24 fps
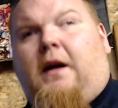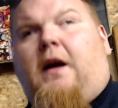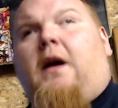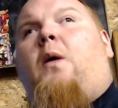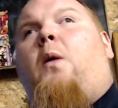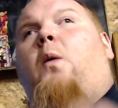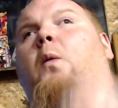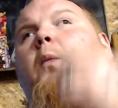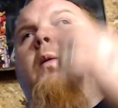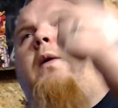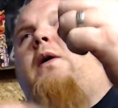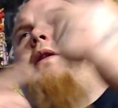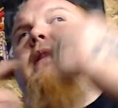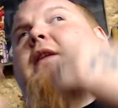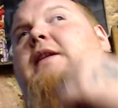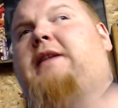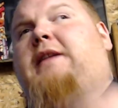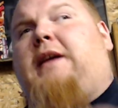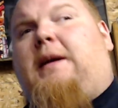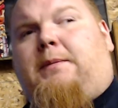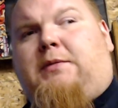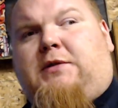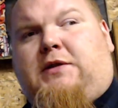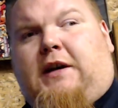We're the
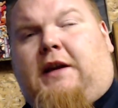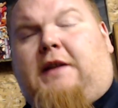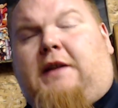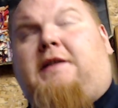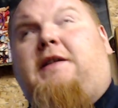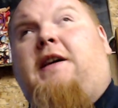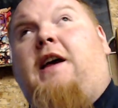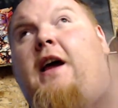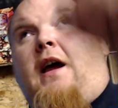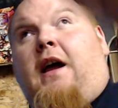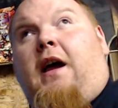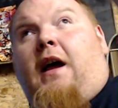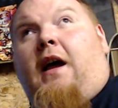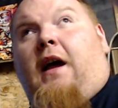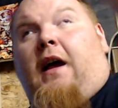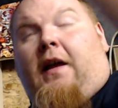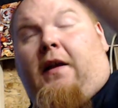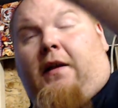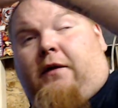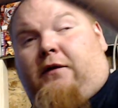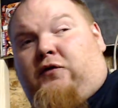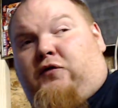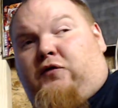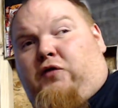dipshits.
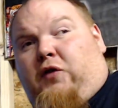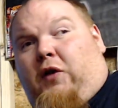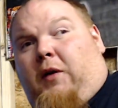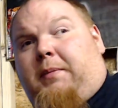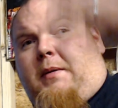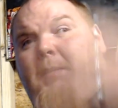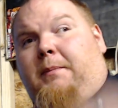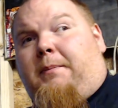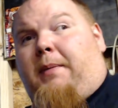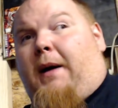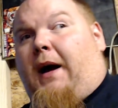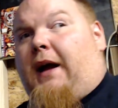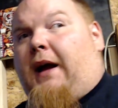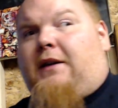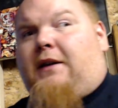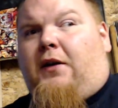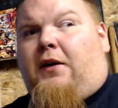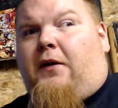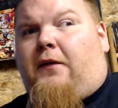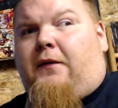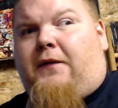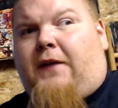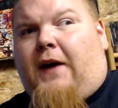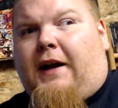Trump and Biden don't
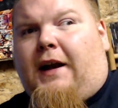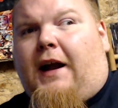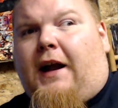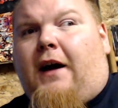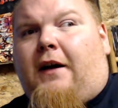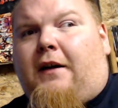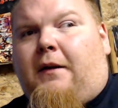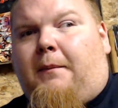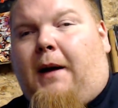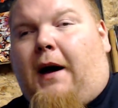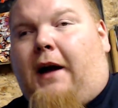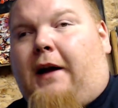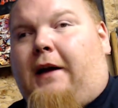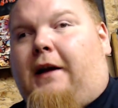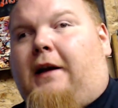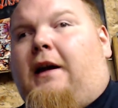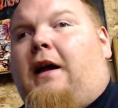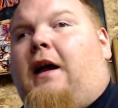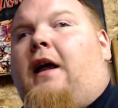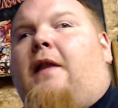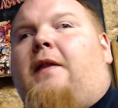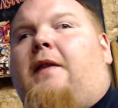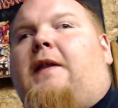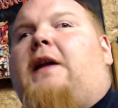find out about it.
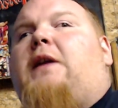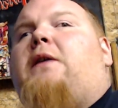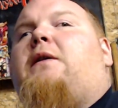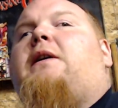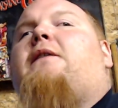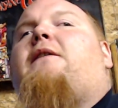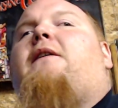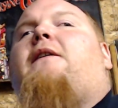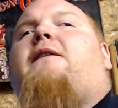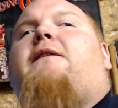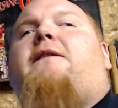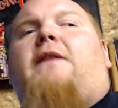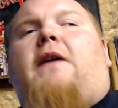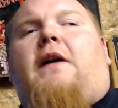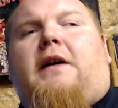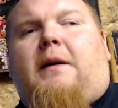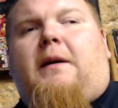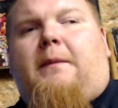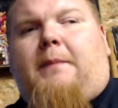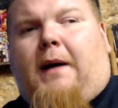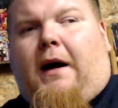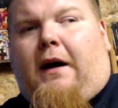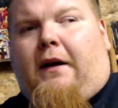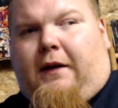They don't give a fuck
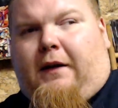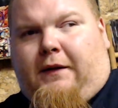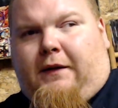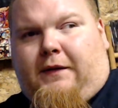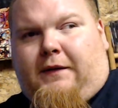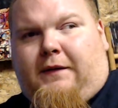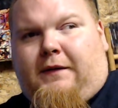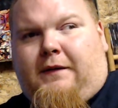about us.